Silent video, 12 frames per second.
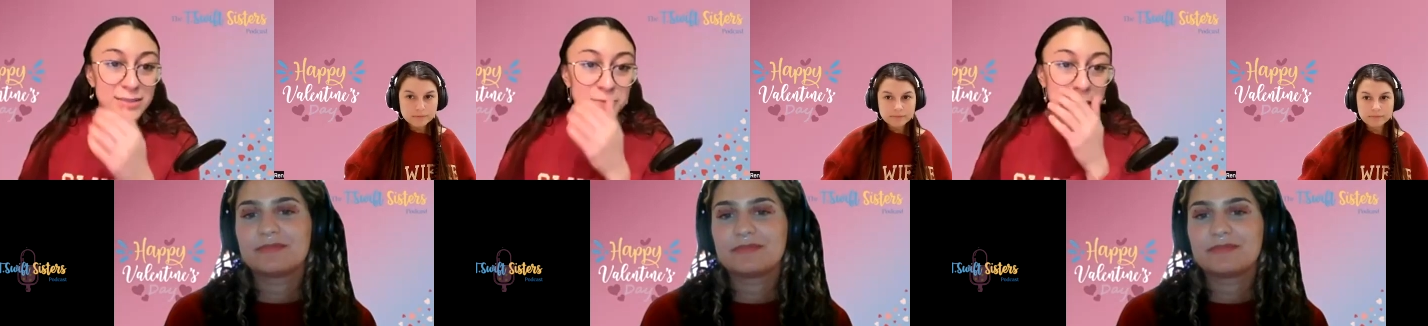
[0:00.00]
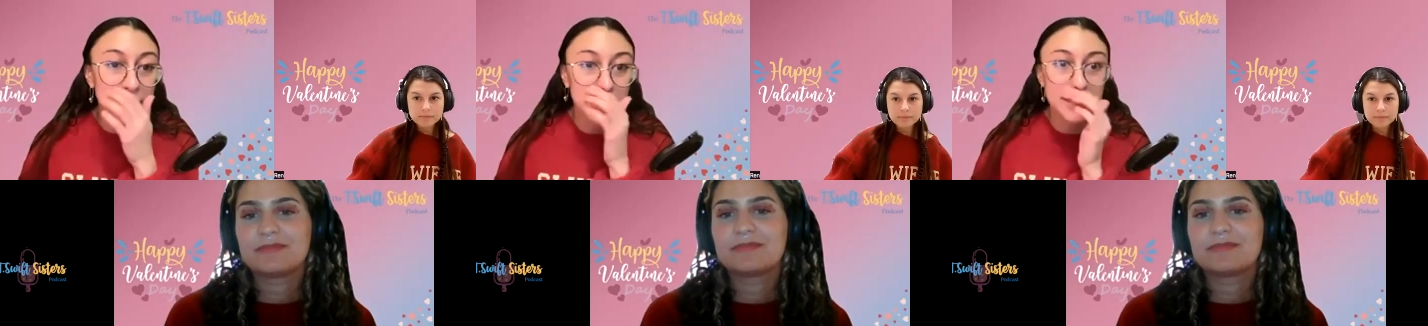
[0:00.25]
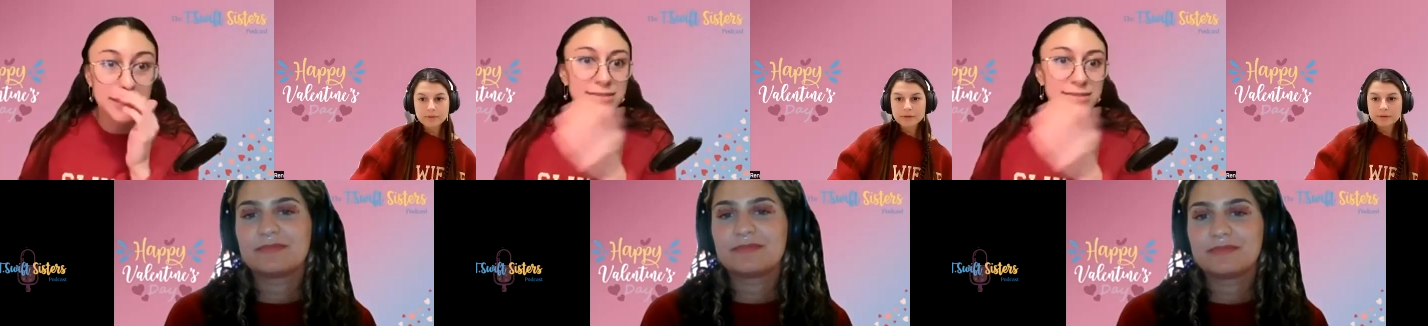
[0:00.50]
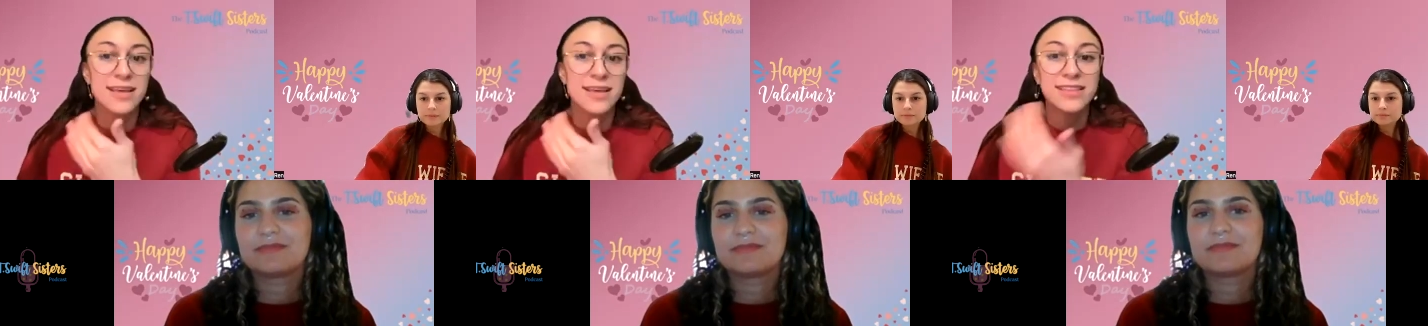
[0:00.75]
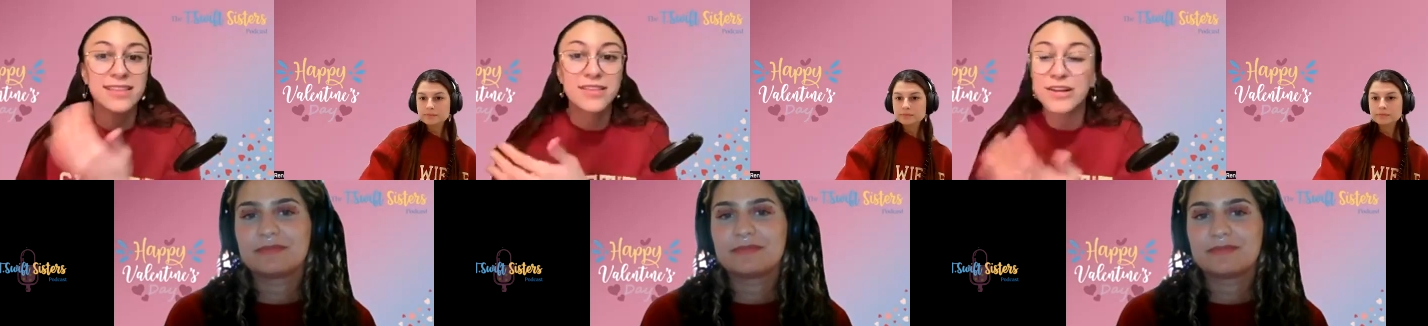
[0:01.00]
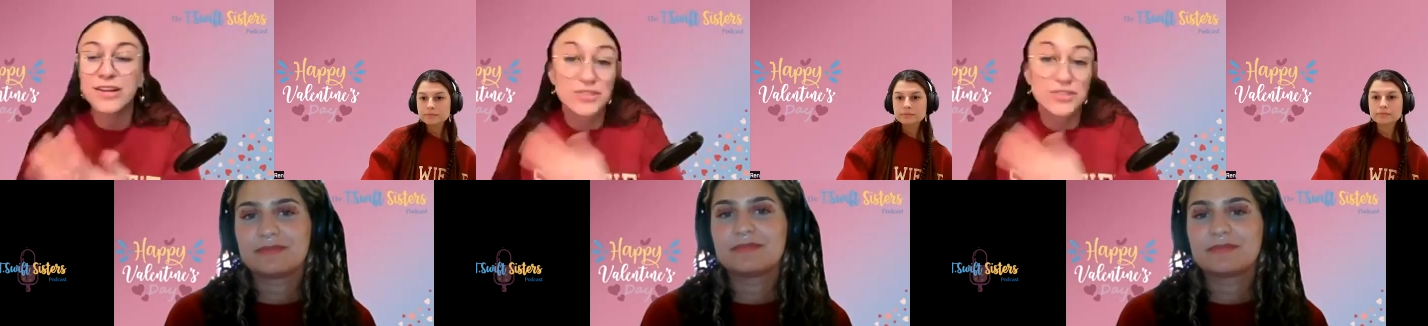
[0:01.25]
Speaker 1: and Dads because
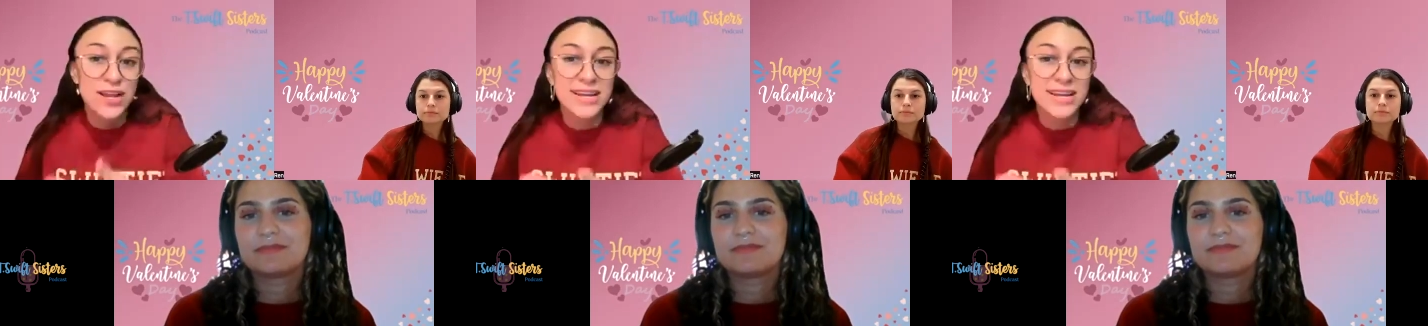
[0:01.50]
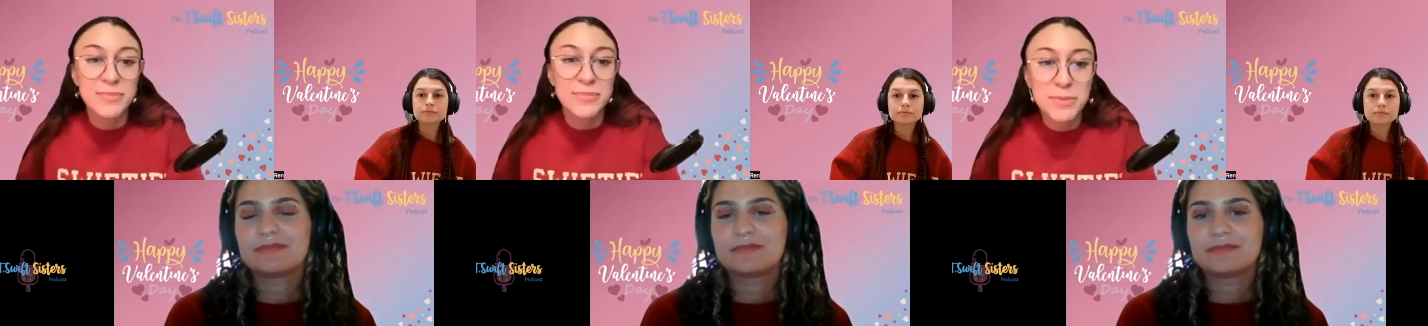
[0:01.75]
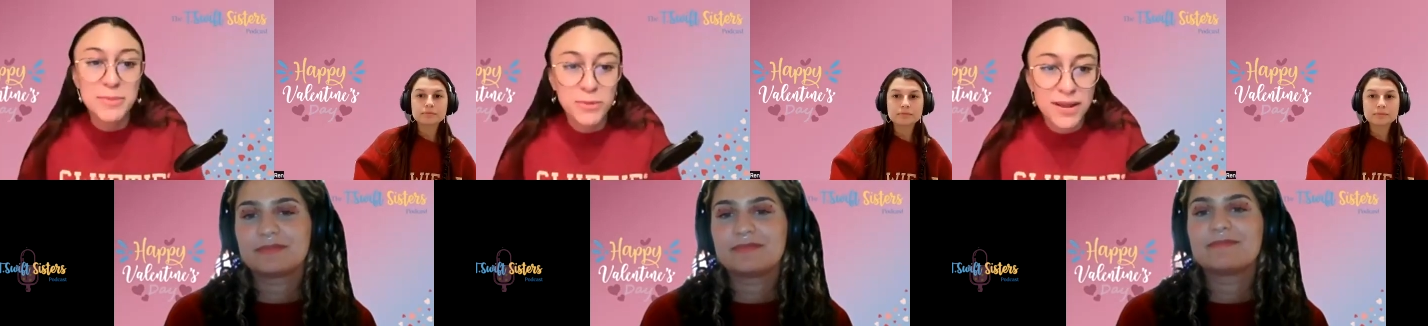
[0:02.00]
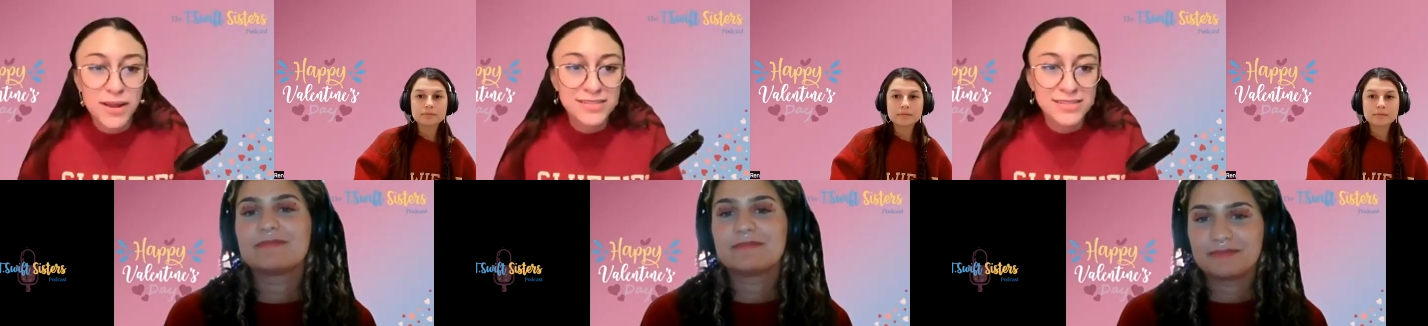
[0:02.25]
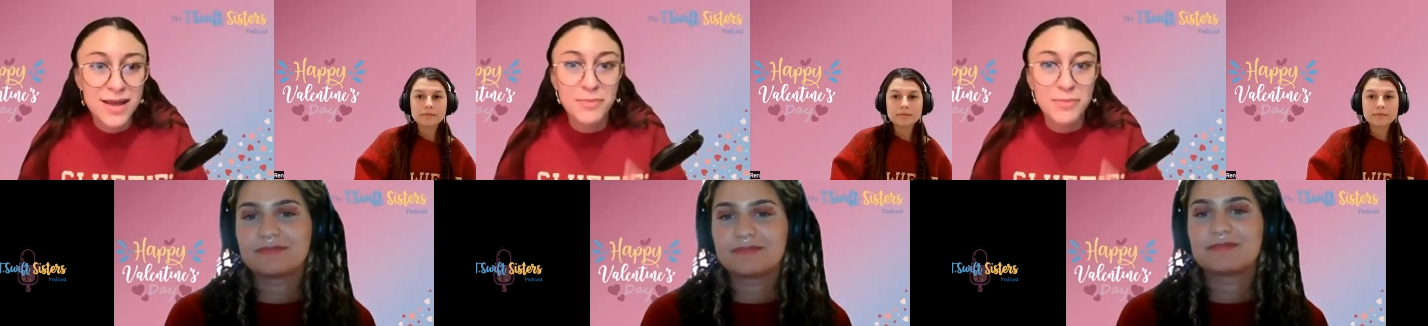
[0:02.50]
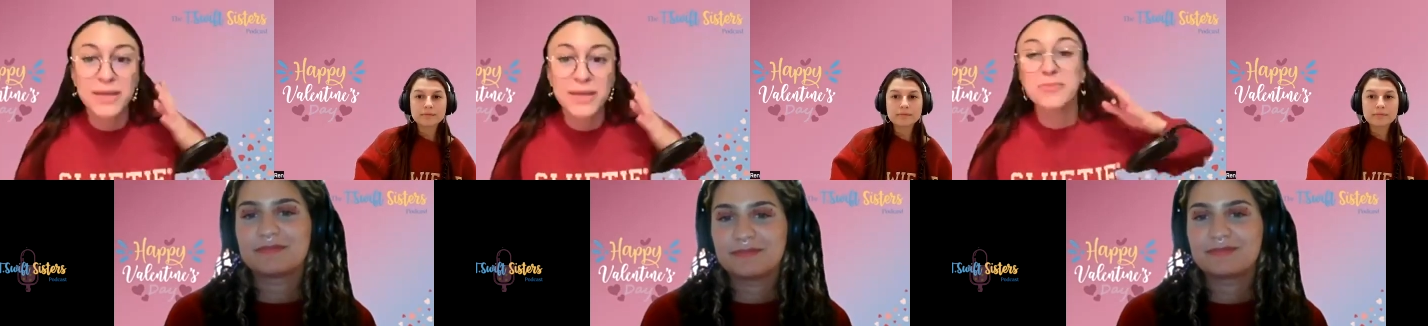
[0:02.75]
they're trying to get people
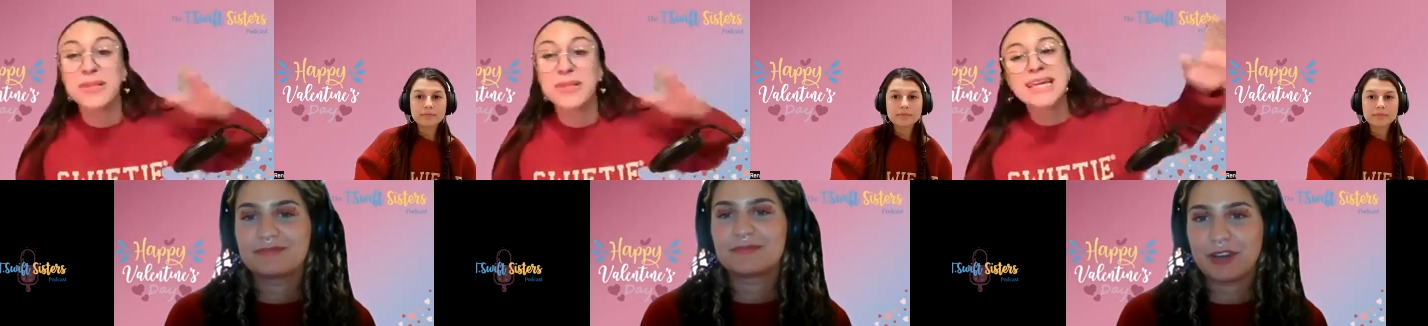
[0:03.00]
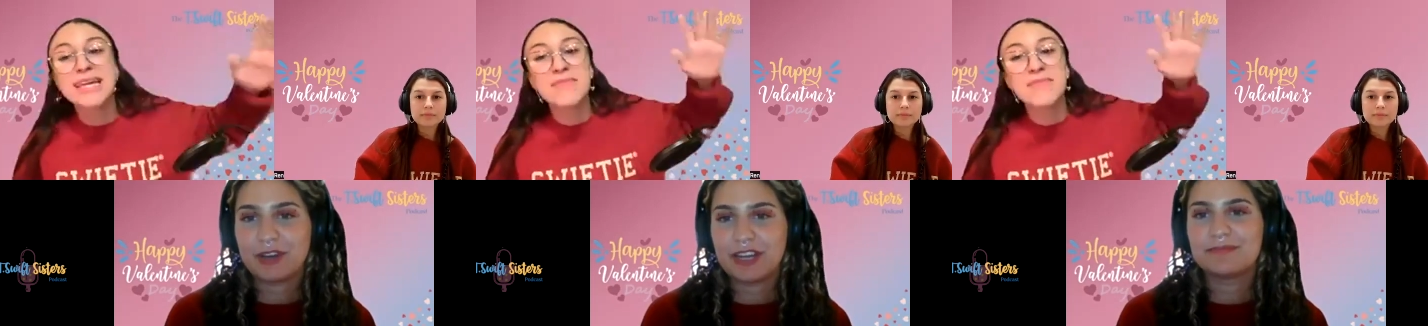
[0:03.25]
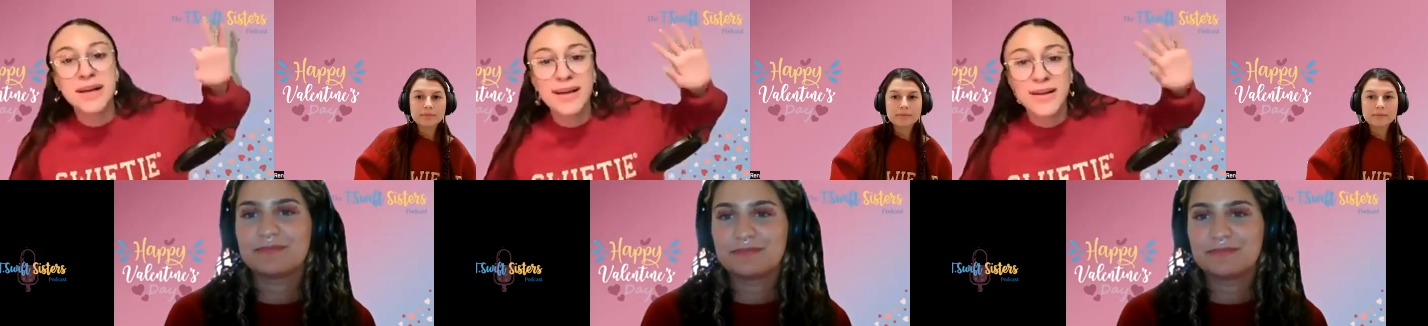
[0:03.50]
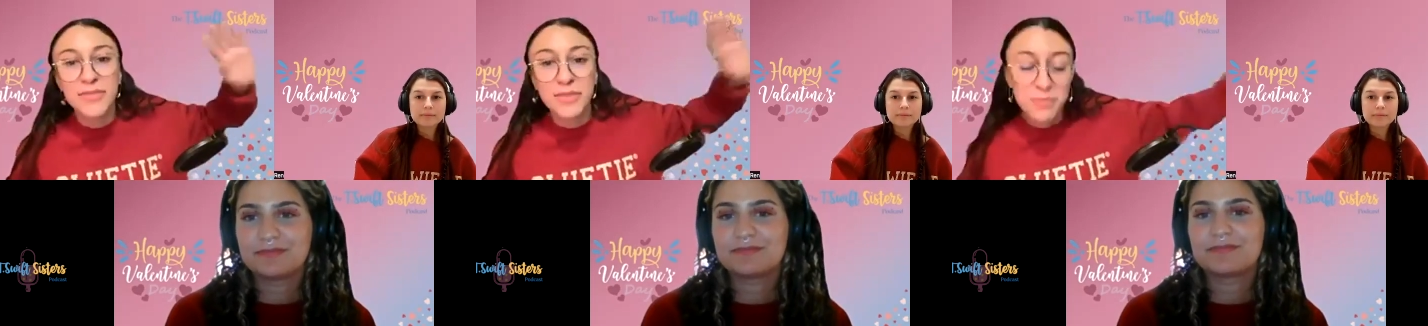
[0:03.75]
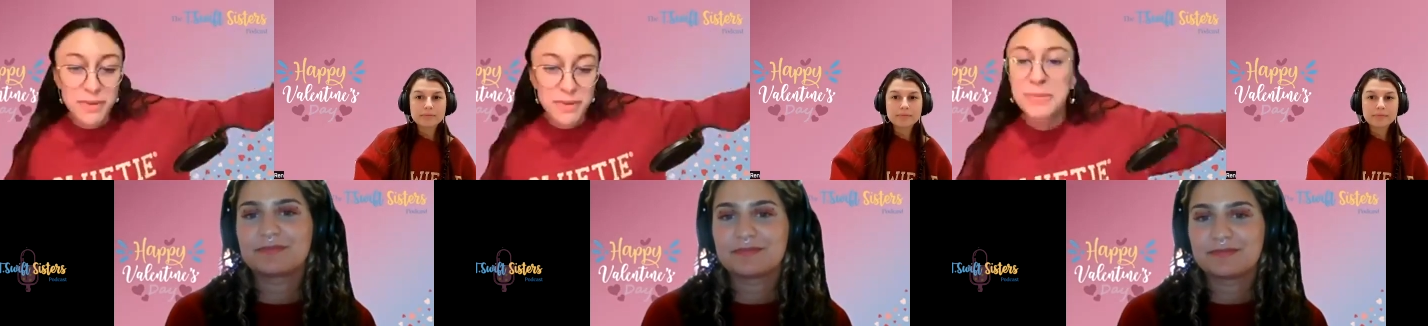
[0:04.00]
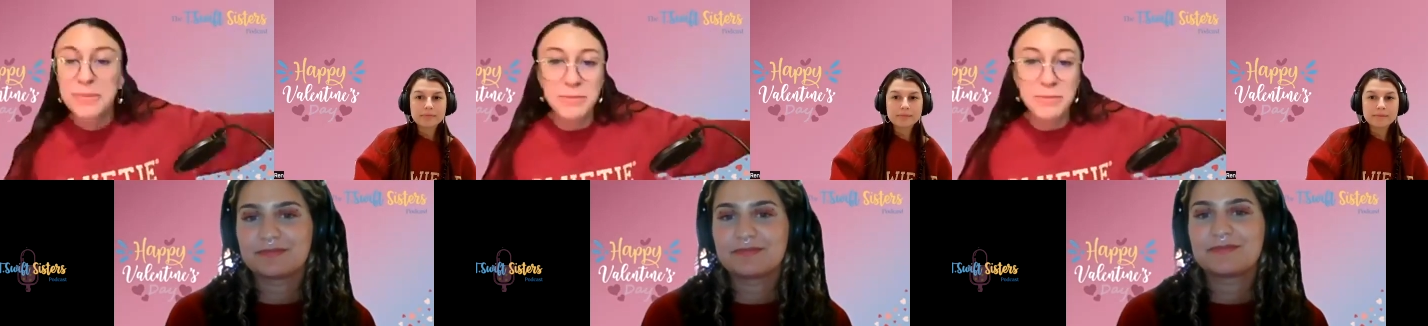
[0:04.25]
riled up. Like, blame the